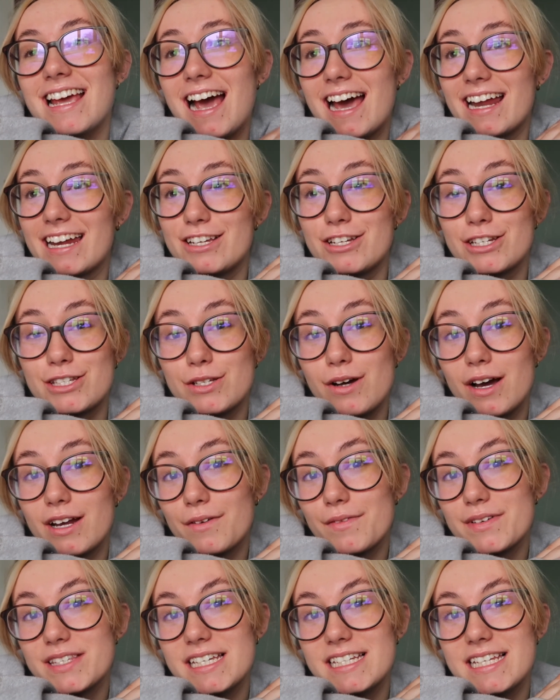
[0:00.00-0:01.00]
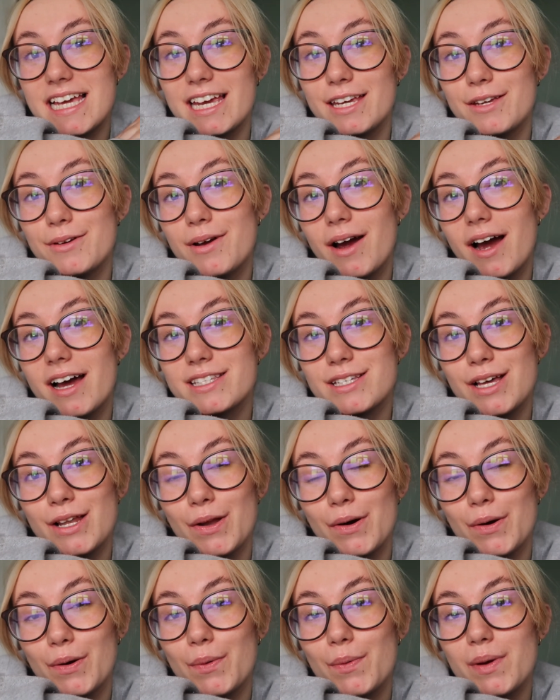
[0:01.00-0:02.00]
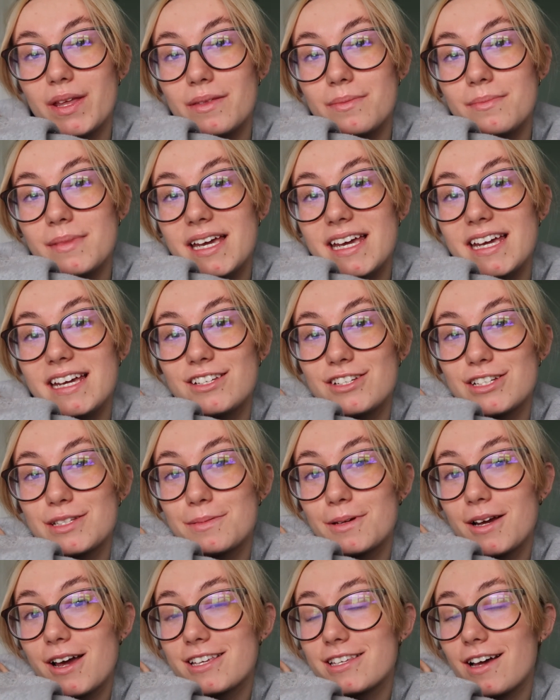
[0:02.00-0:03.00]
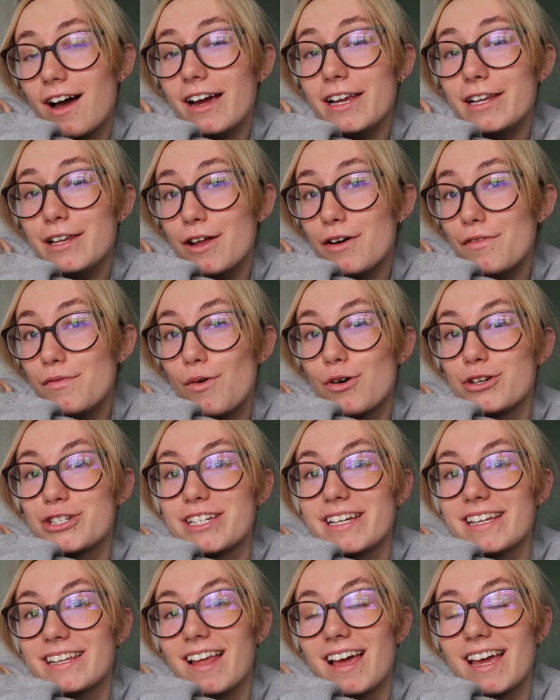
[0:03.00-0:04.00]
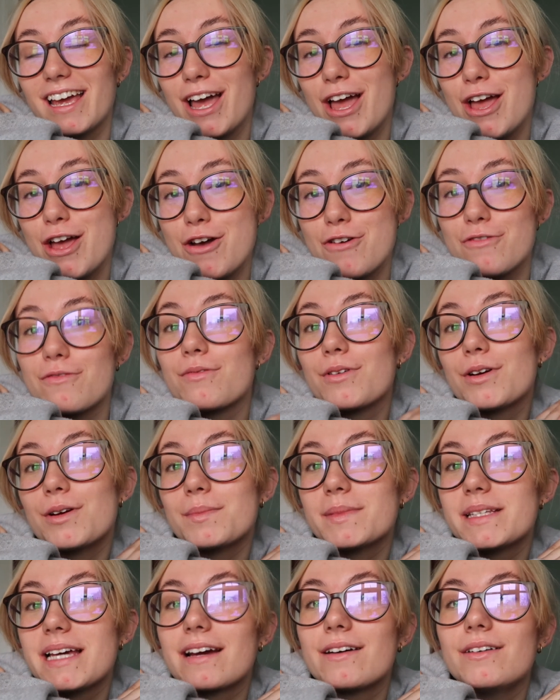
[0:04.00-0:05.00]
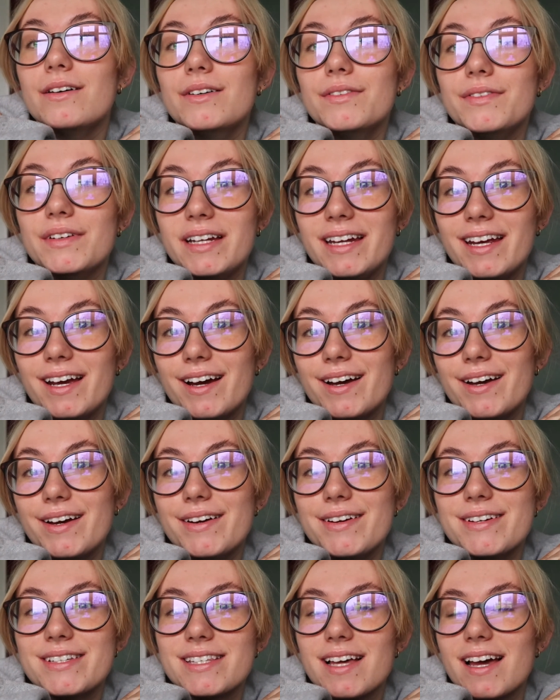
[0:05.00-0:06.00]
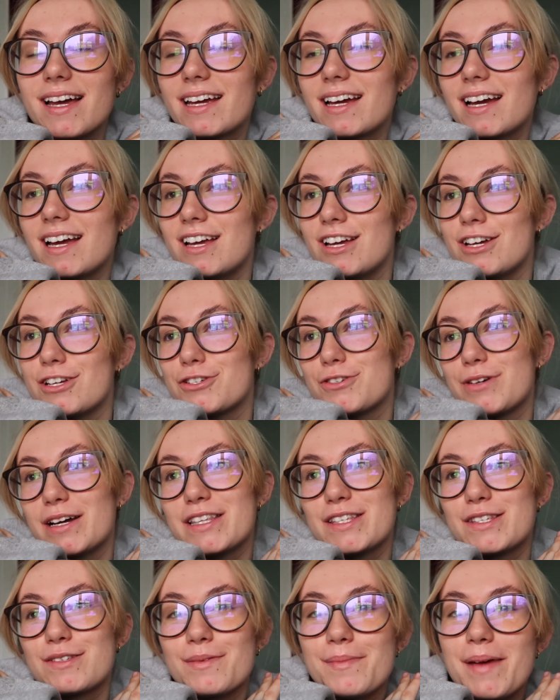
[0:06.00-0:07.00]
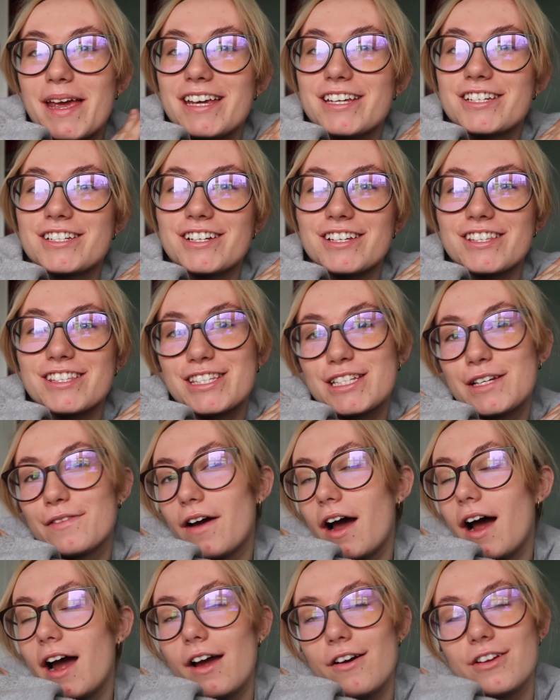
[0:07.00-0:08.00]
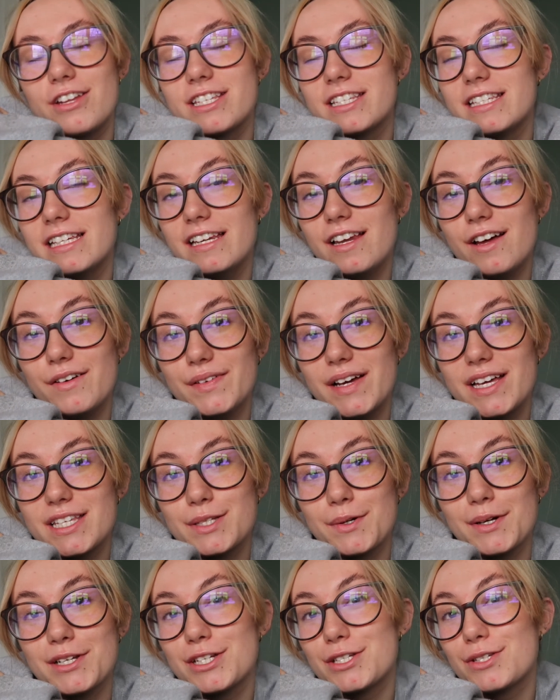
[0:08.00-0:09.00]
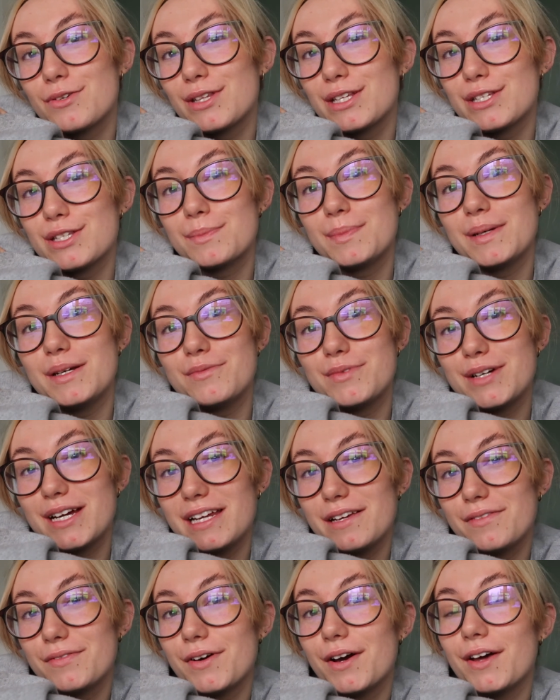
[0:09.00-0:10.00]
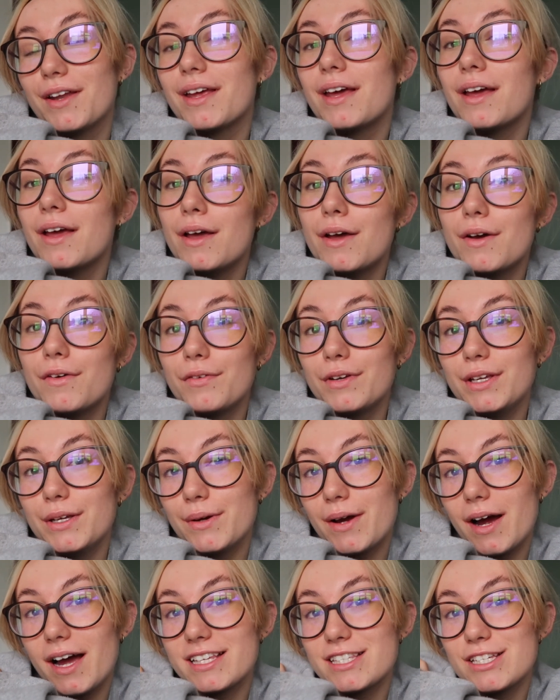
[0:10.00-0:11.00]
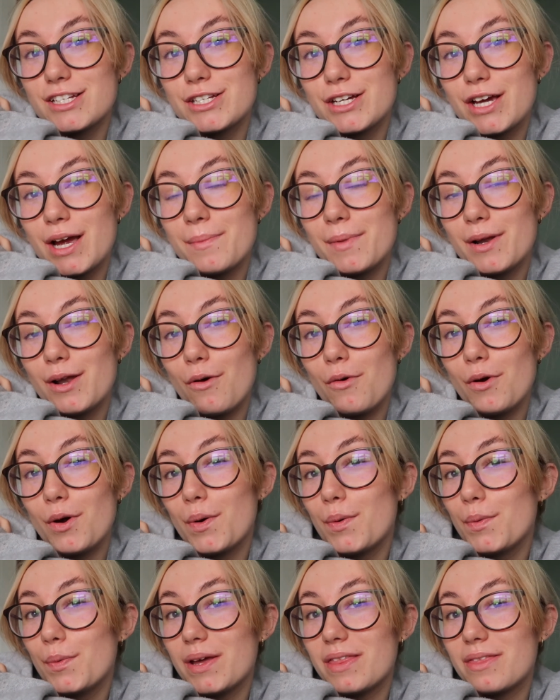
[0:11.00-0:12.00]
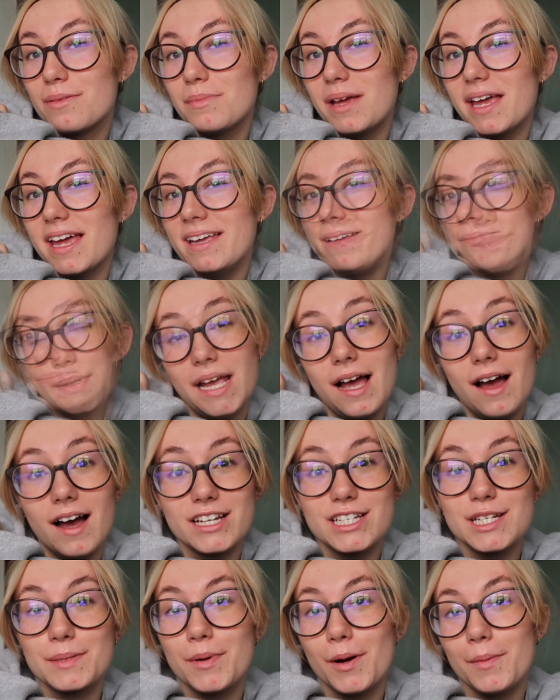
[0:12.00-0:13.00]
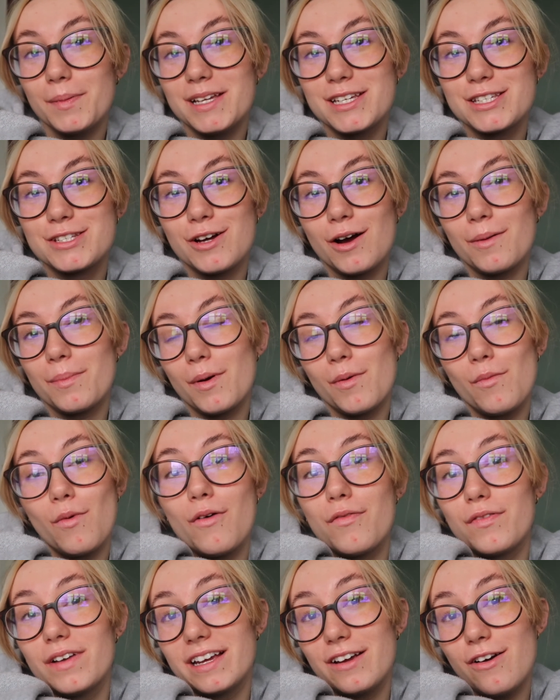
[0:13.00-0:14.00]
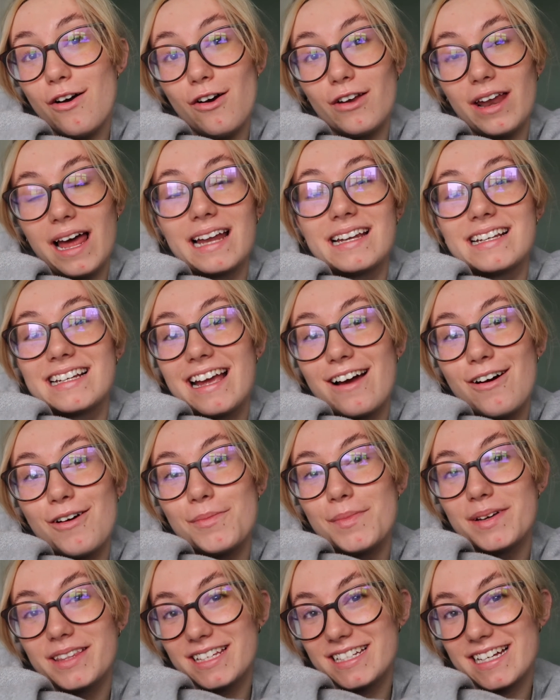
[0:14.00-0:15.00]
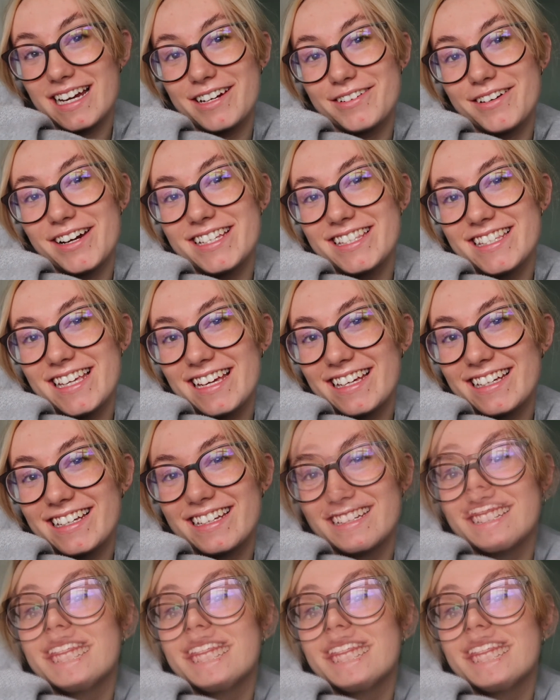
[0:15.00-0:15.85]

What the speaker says: And I just thought I'd obviously take you guys along with me just because I love watching like room decor videos, like transformation stuff. I honestly love it. So I just thought this would be really fun for you guys to come along with me. But yeah, I should probably stop waffling on and get on with the decorating.